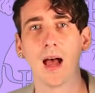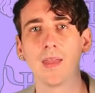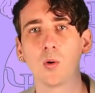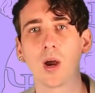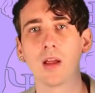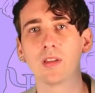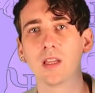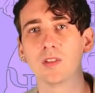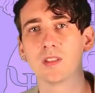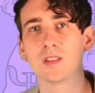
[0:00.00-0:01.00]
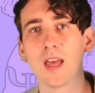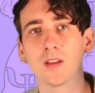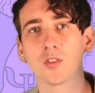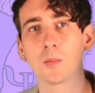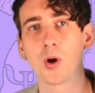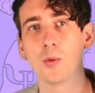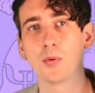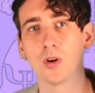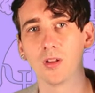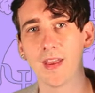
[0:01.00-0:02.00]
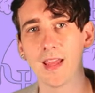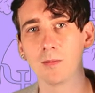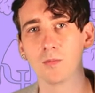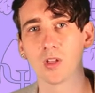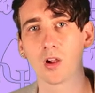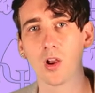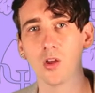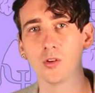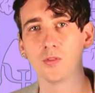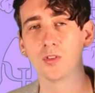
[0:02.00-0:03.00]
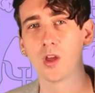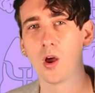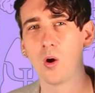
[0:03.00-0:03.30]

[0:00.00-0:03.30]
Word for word: and they were either given sex appropriate names and clothes,